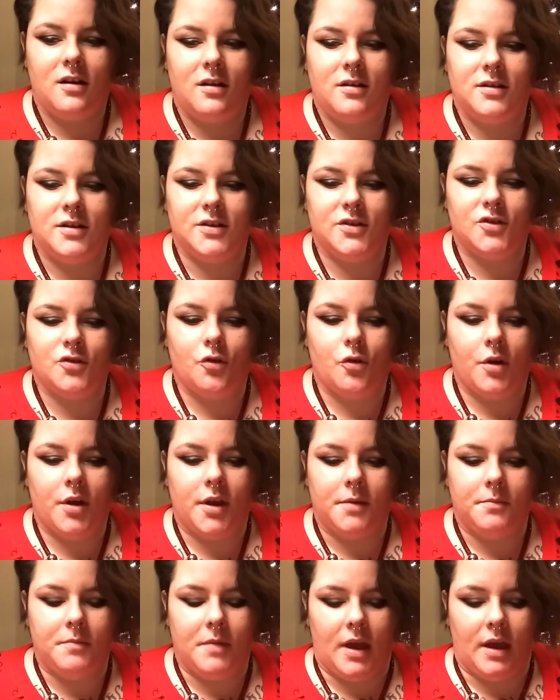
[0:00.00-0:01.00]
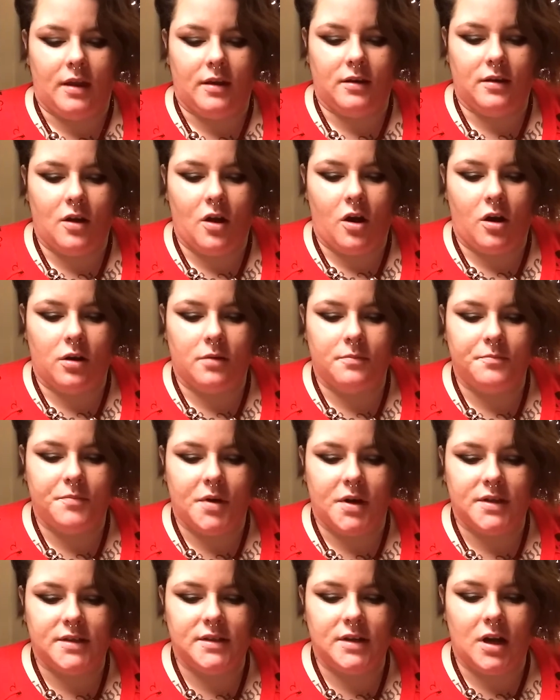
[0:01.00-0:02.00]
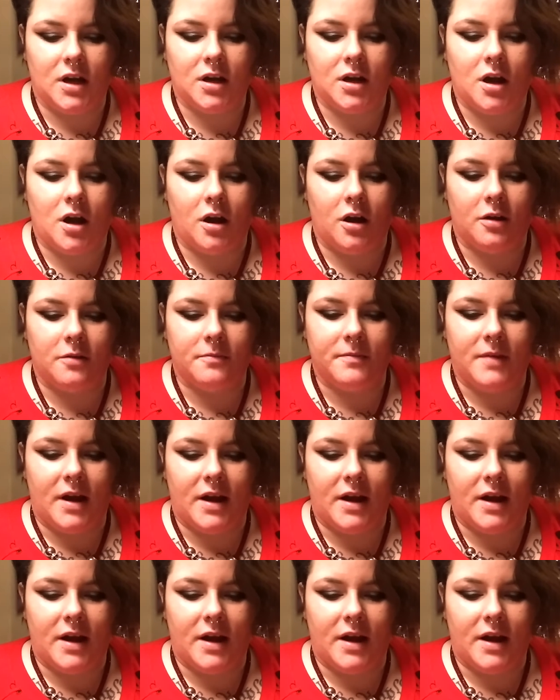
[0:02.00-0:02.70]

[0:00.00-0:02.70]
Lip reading: Destroying Men on bus.com,